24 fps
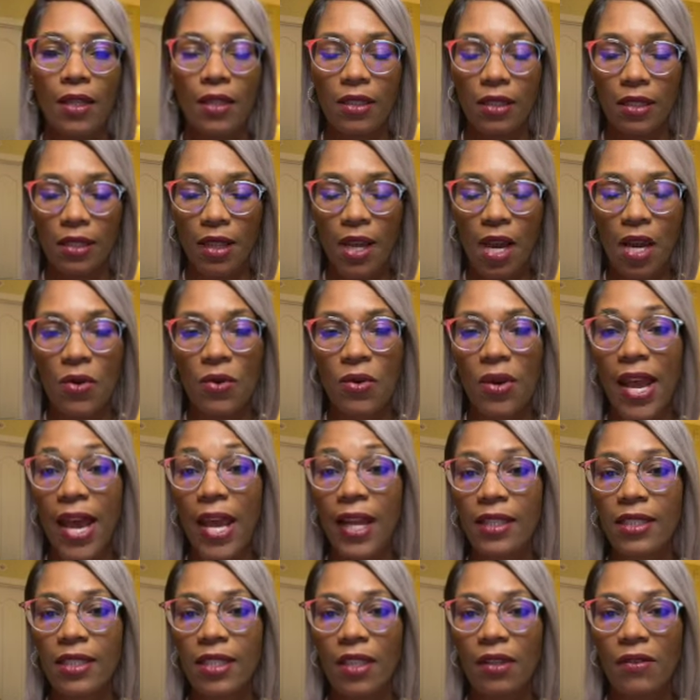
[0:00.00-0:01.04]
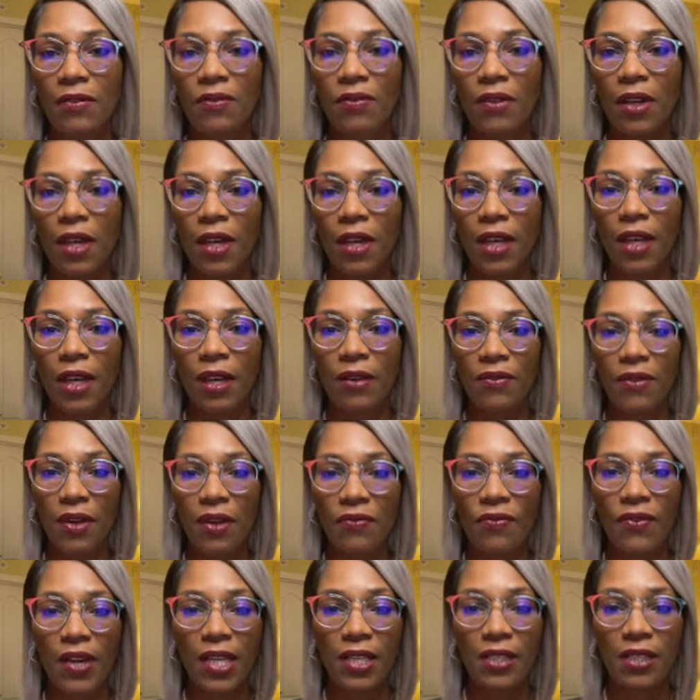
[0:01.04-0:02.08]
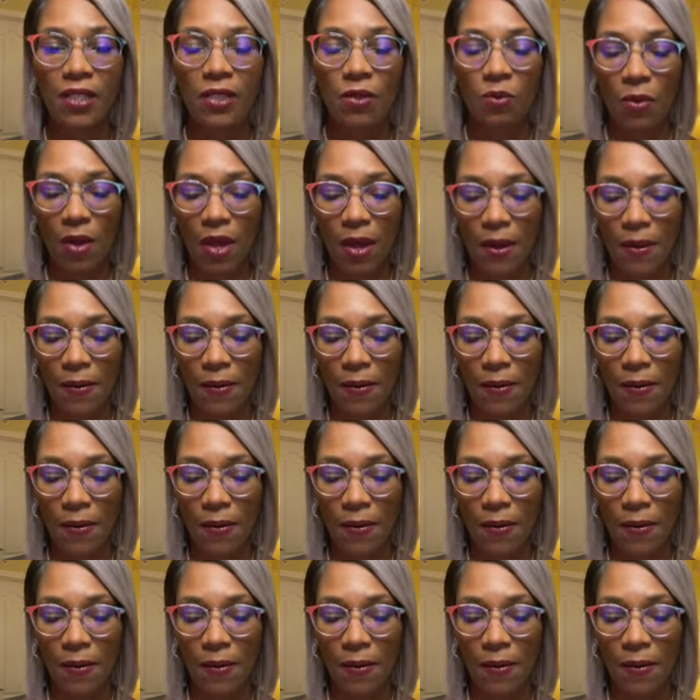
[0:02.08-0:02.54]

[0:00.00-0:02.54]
counteractive effects as well.